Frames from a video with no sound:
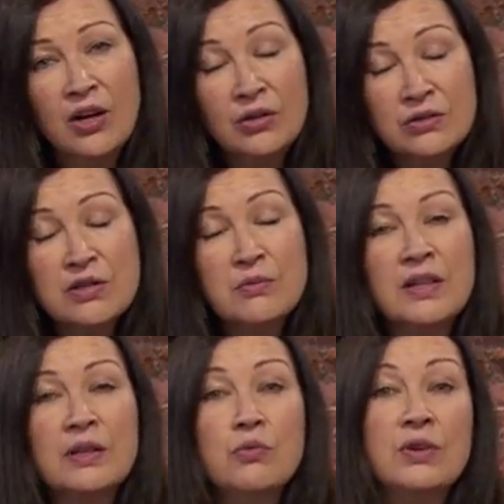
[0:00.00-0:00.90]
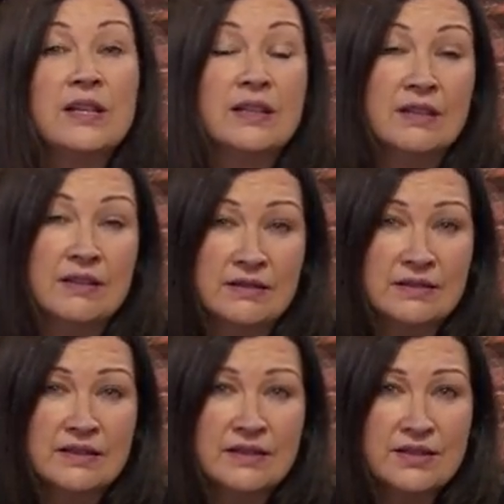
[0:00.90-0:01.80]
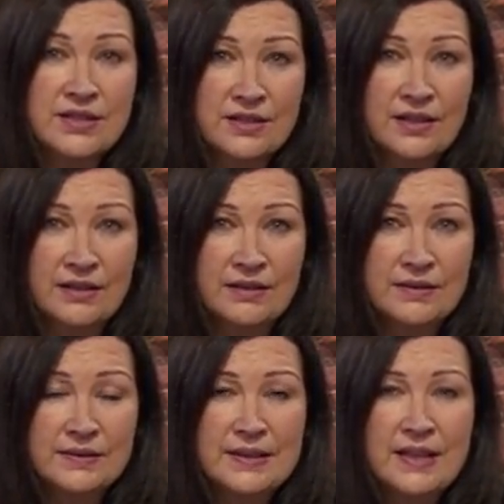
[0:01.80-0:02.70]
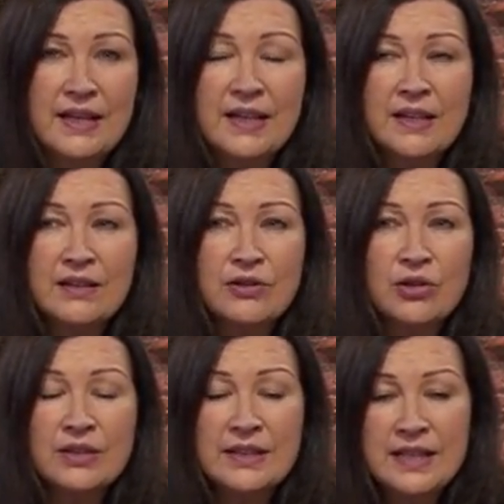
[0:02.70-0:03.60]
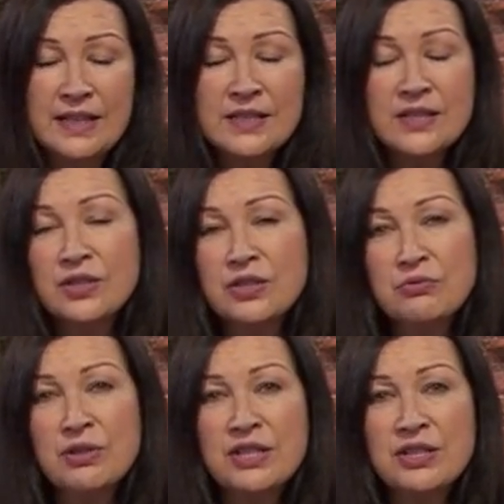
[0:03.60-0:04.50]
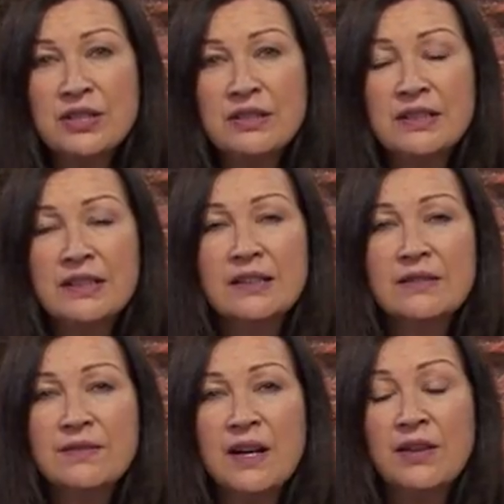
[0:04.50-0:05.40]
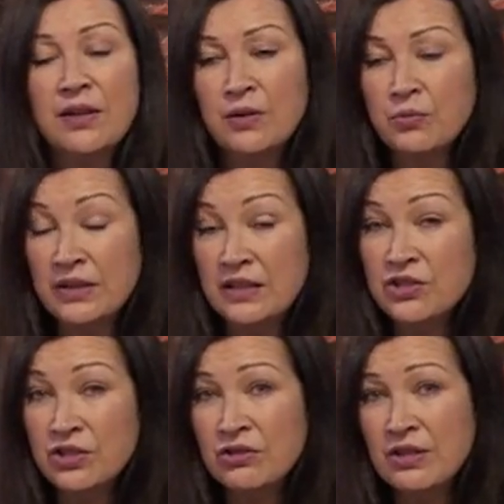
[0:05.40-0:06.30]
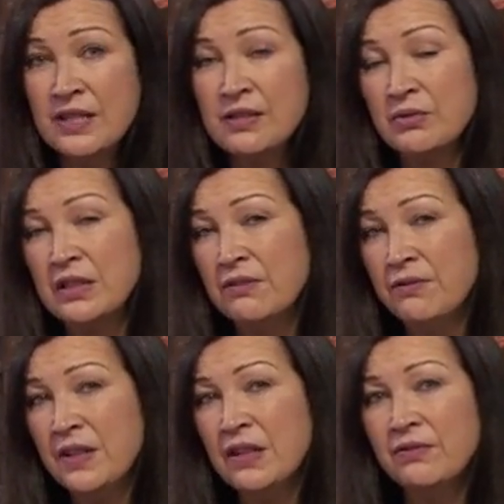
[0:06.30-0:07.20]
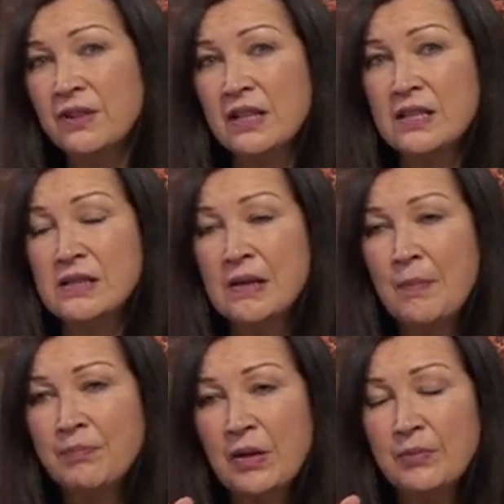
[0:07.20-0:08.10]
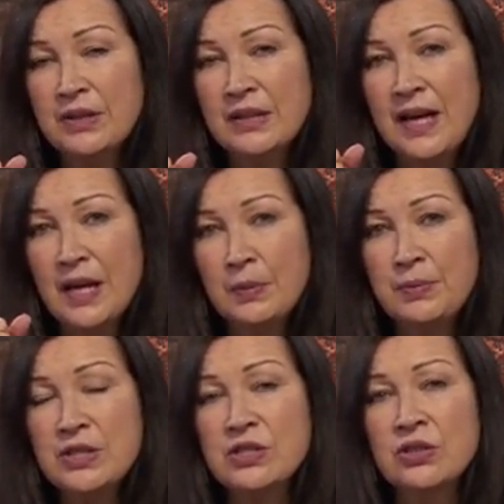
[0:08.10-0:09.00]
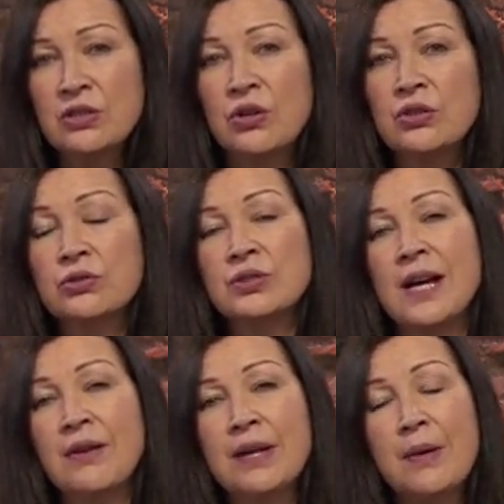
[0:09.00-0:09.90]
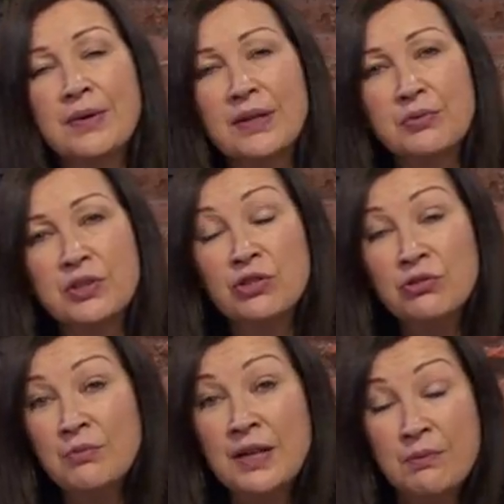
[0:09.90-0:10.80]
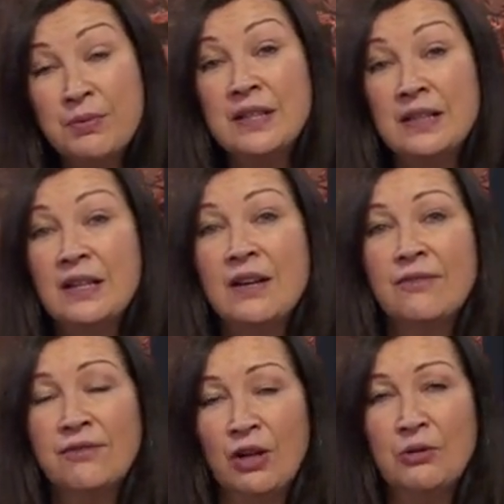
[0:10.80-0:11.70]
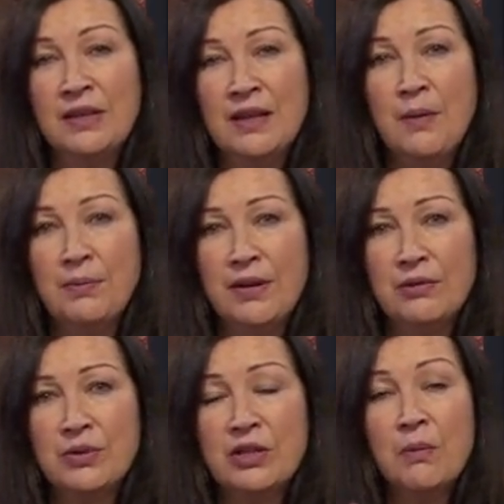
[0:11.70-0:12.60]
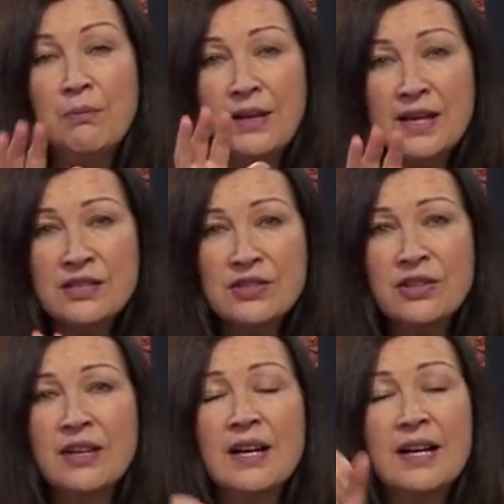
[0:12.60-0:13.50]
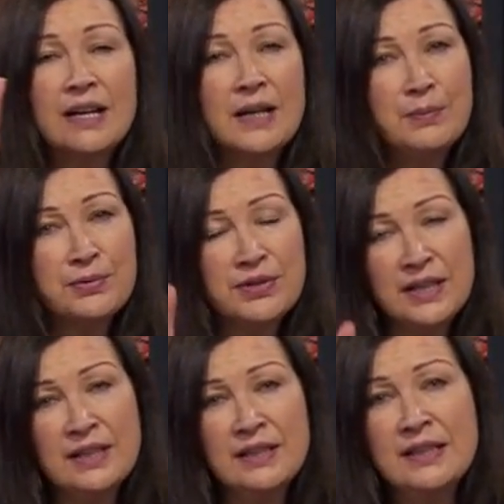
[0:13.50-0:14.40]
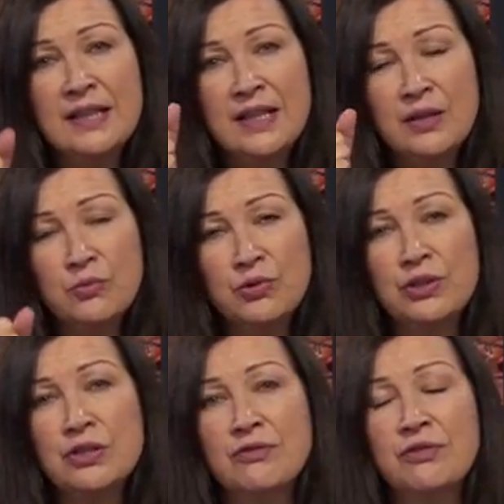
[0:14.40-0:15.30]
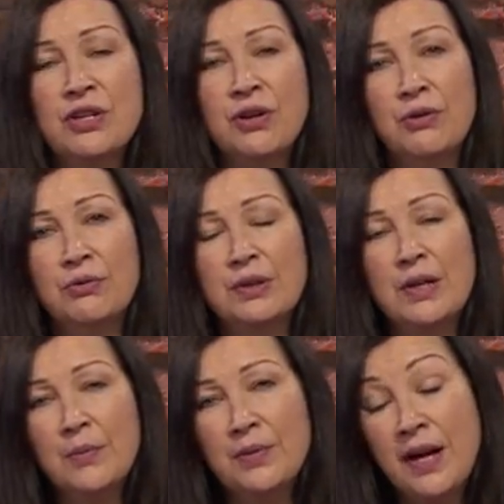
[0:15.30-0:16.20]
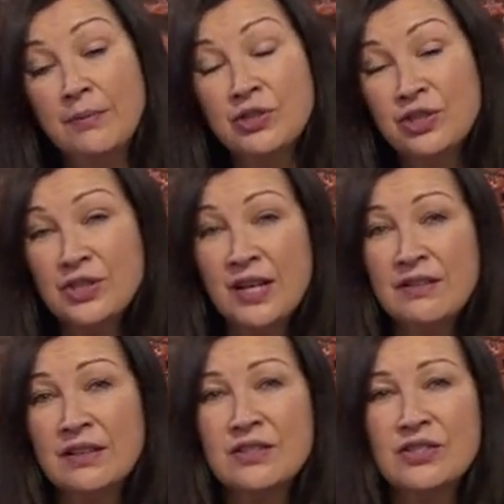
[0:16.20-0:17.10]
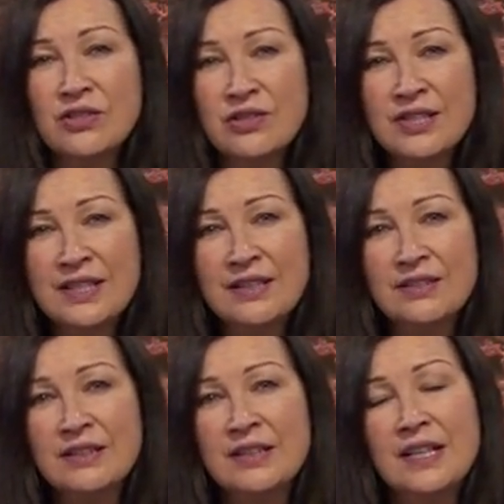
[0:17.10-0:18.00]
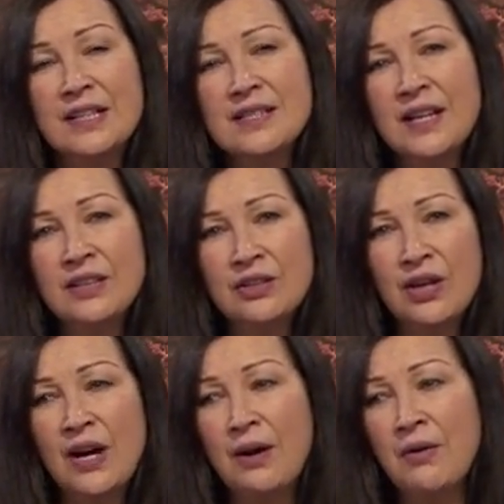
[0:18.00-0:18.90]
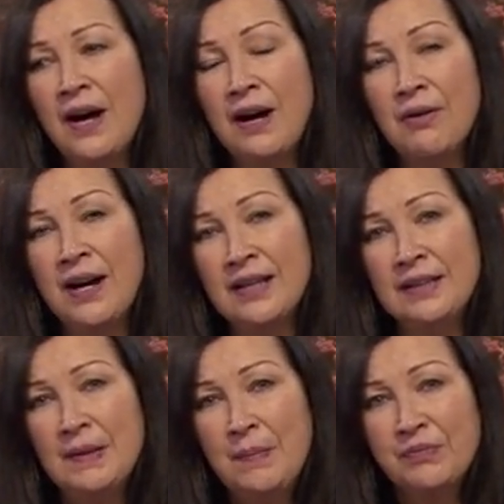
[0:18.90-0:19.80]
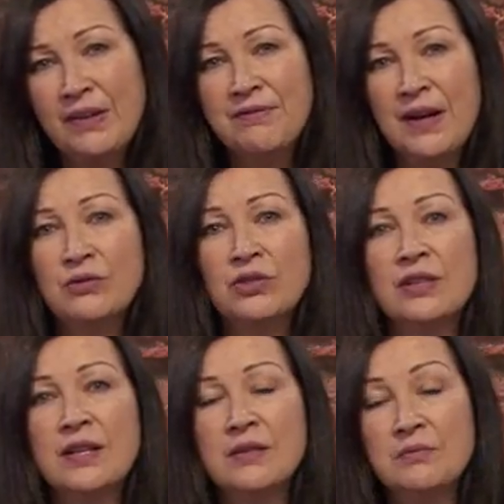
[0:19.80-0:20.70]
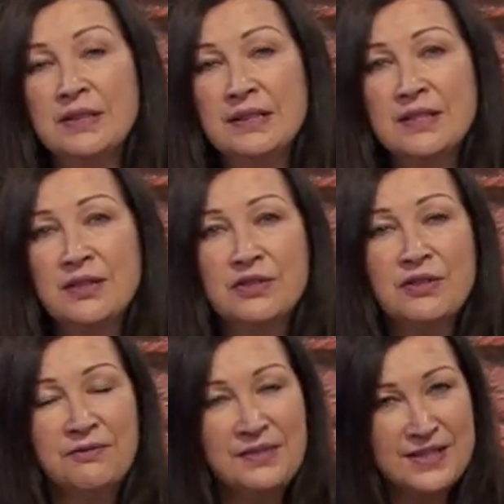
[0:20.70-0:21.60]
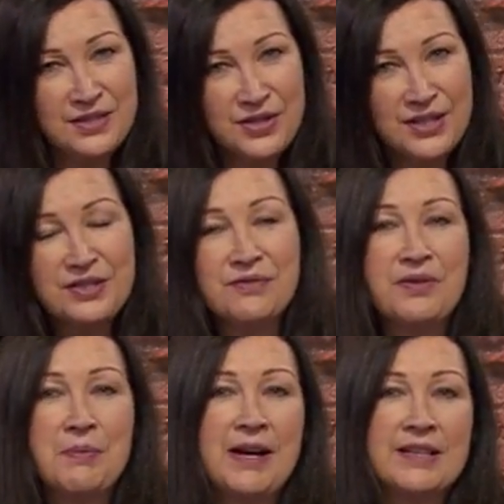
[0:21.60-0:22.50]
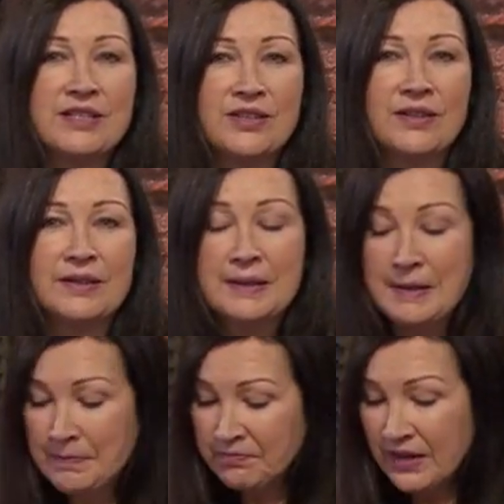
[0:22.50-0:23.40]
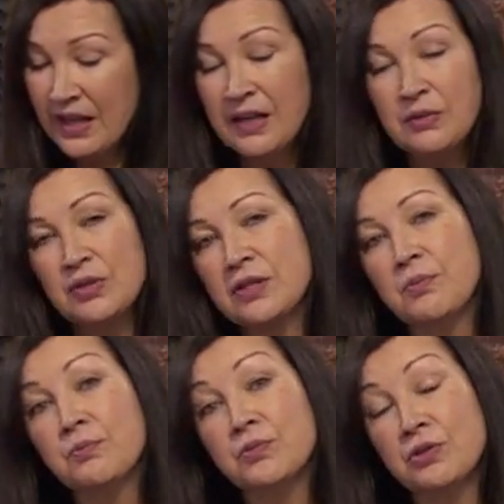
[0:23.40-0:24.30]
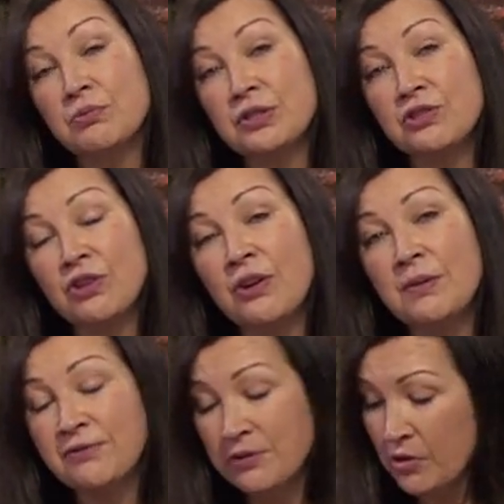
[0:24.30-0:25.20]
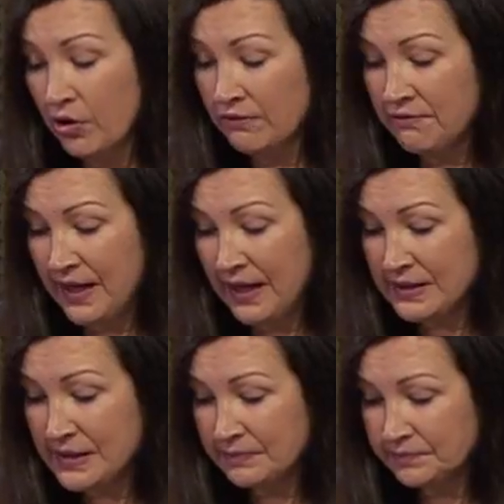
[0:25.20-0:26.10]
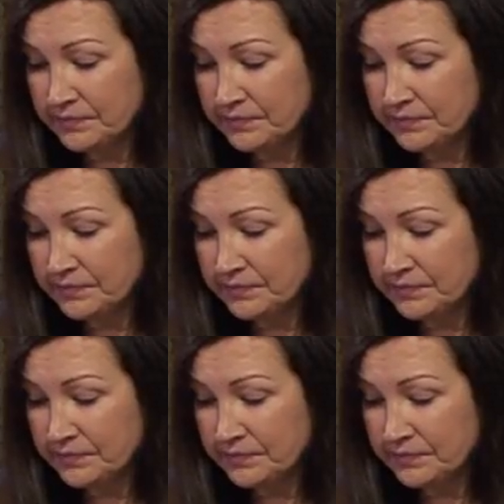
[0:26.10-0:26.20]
ultimately weaken the skin. And I thought, in his situation, Father, we need your grace, we need faith for this, but help us to not go down that pathway. You may be following that pathway. God bless you, and I pray it works for you. But I'm just sharing a story here and telling you how I found God help me to face this for my son. And it was to withdraw him from all of that.